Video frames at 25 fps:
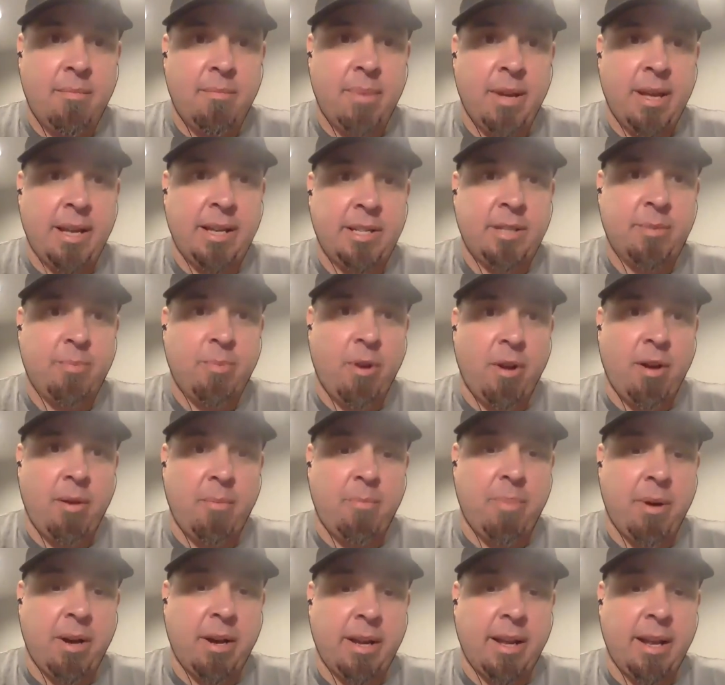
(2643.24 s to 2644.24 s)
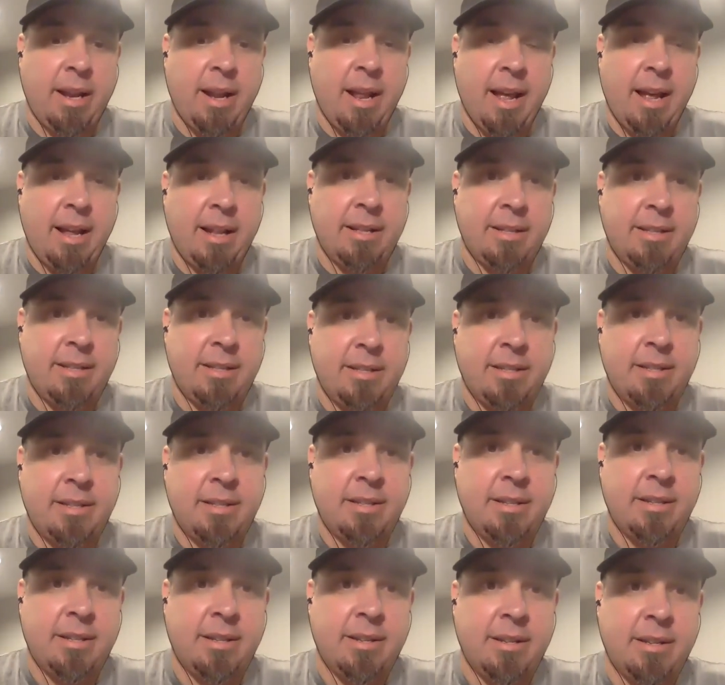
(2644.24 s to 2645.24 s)
Baseball
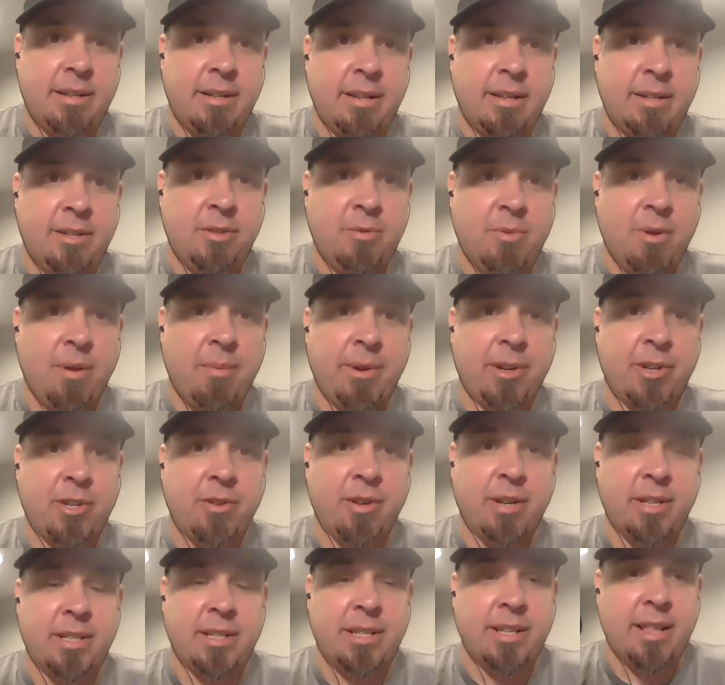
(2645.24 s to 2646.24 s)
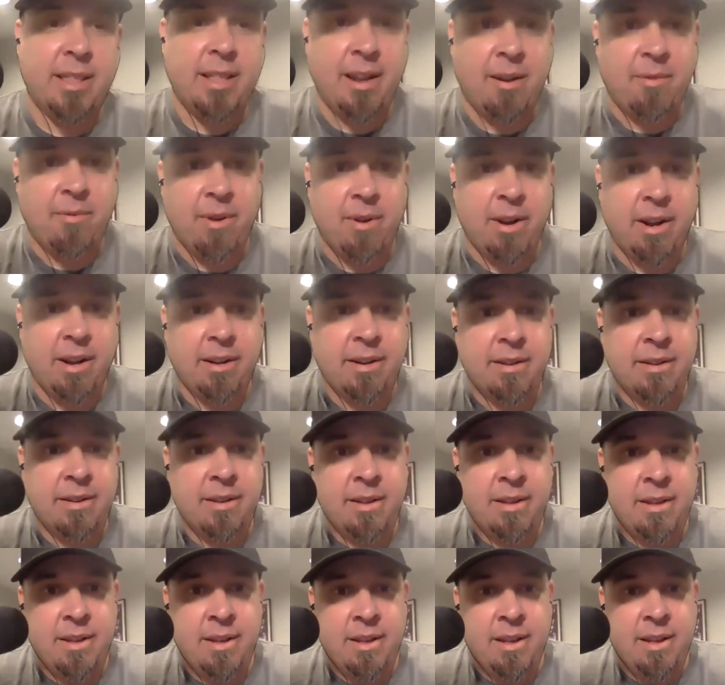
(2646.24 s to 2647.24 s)
Bucketheads. I just want to make sure I said that right.
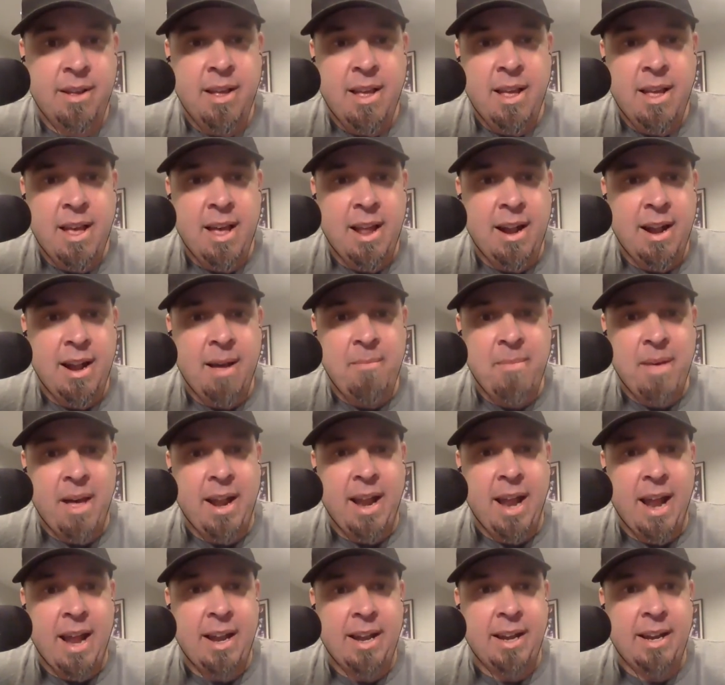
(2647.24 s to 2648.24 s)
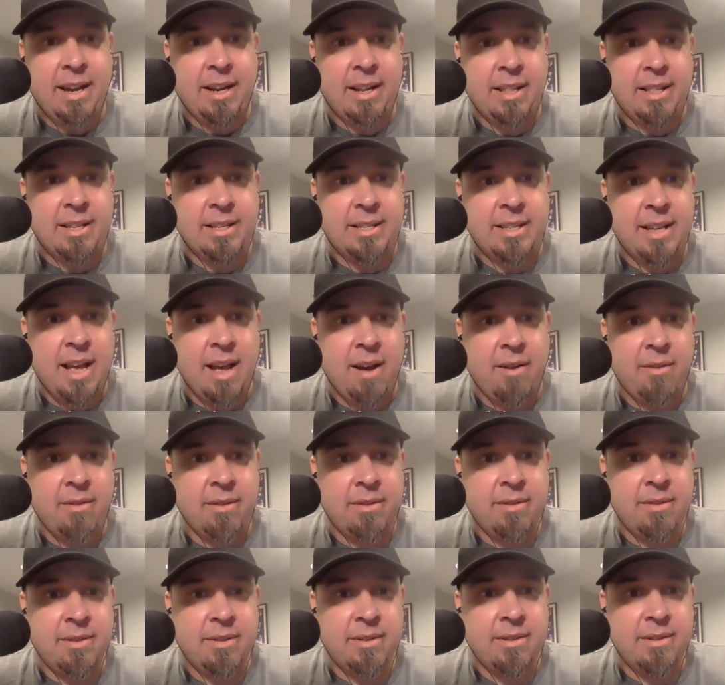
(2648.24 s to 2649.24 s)
And I'm not editing this out.
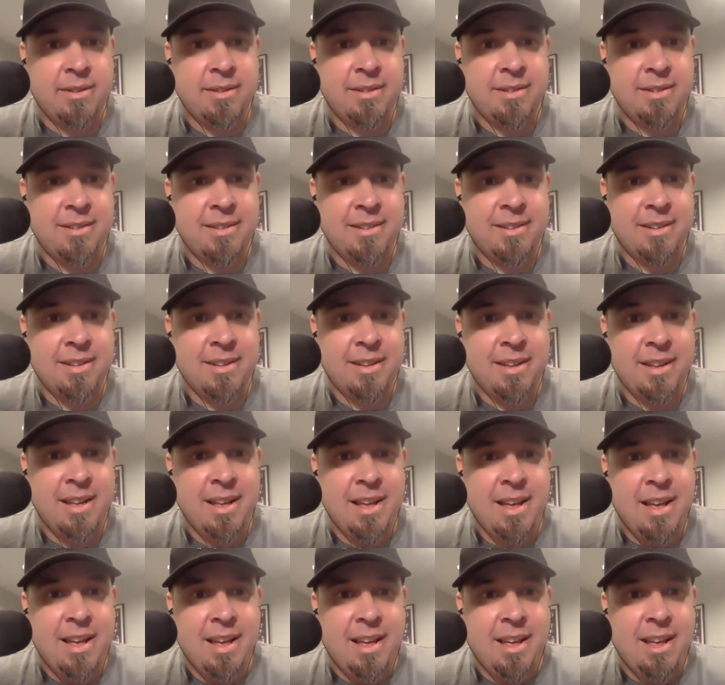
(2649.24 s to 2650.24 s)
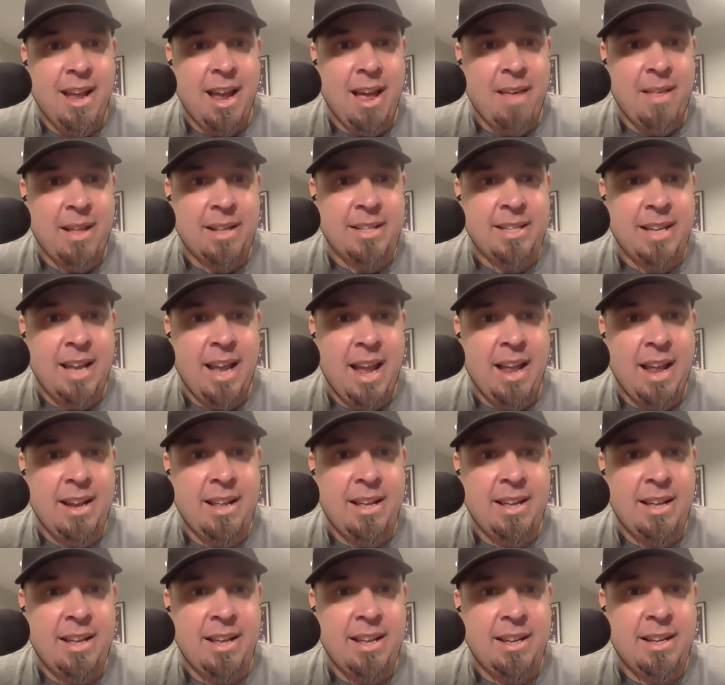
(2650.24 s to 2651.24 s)
Yeah, that's
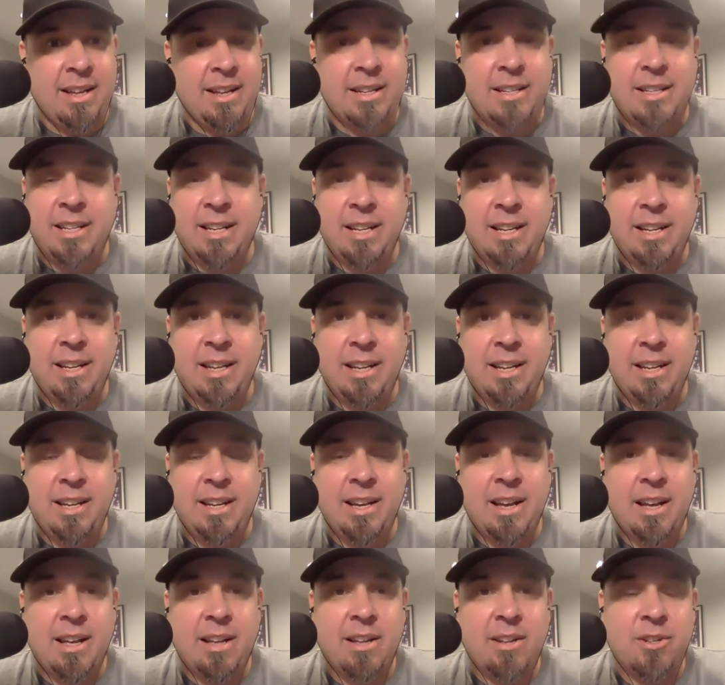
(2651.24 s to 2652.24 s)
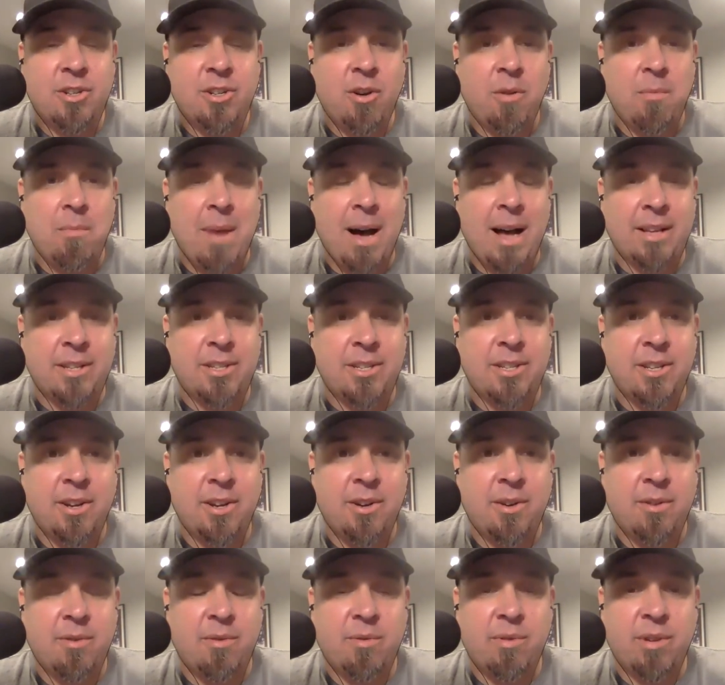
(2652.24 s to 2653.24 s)
Anna D.
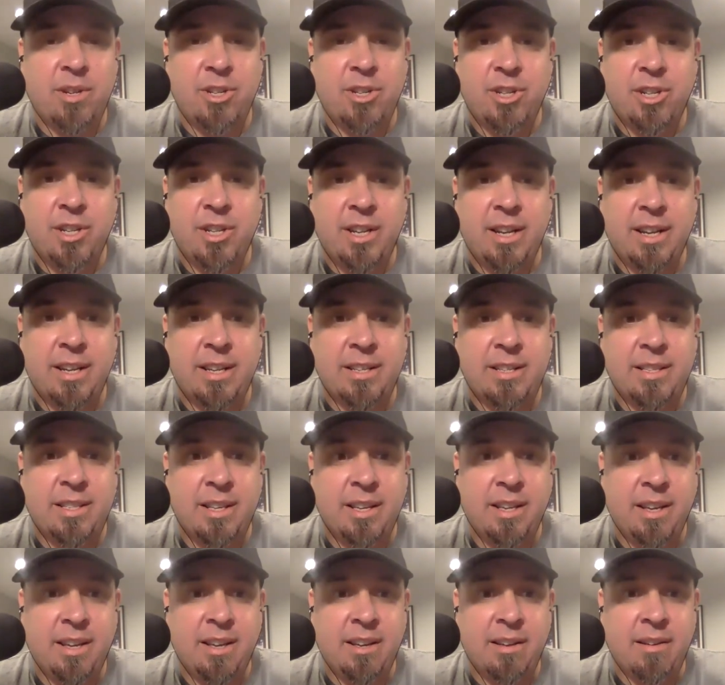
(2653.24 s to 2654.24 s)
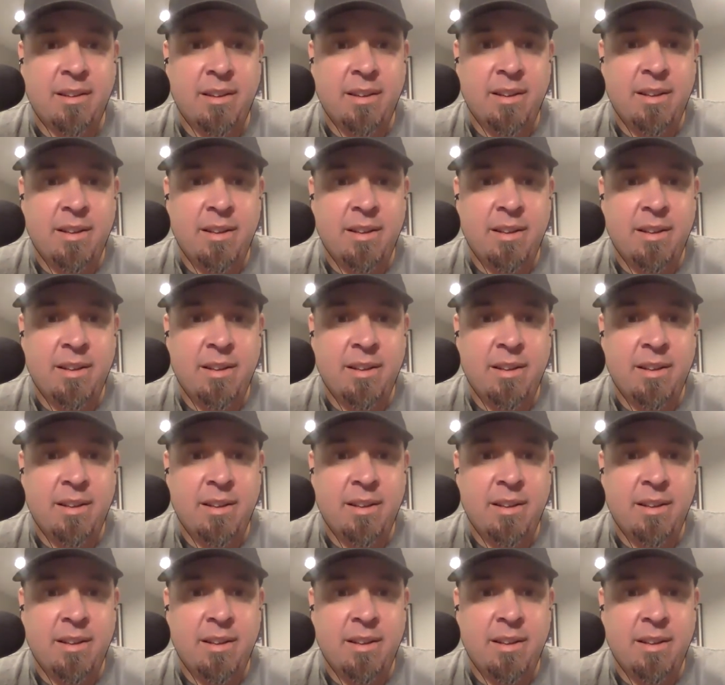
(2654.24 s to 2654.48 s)
Tomaso. She is the